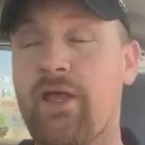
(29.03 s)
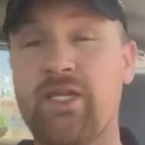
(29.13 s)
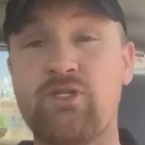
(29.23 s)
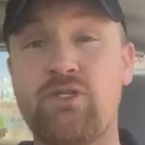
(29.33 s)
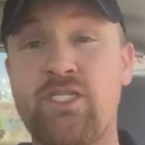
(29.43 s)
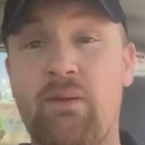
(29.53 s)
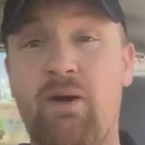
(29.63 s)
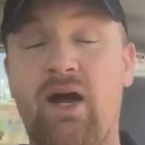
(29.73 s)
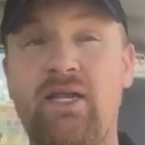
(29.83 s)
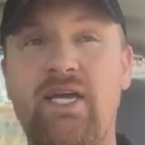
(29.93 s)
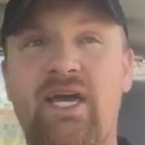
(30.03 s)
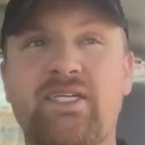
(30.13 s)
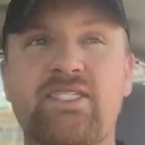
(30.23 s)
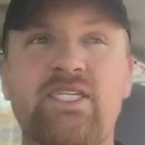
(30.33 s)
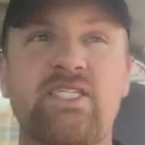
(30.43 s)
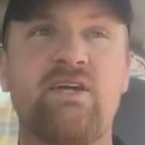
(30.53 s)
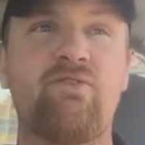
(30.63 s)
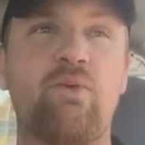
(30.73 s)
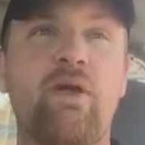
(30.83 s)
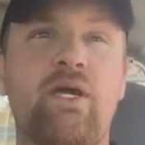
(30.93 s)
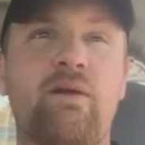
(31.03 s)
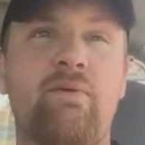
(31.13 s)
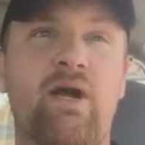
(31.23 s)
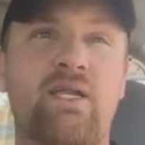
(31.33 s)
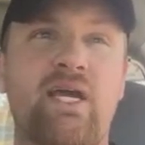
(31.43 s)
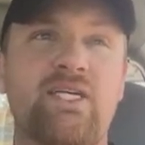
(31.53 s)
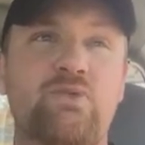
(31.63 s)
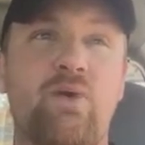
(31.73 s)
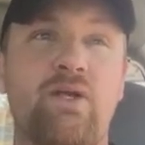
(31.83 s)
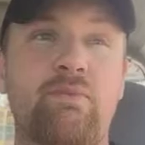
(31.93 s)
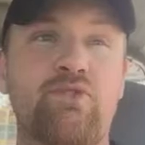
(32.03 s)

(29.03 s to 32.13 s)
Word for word: I guess you can say podcast each and every week on podcast one.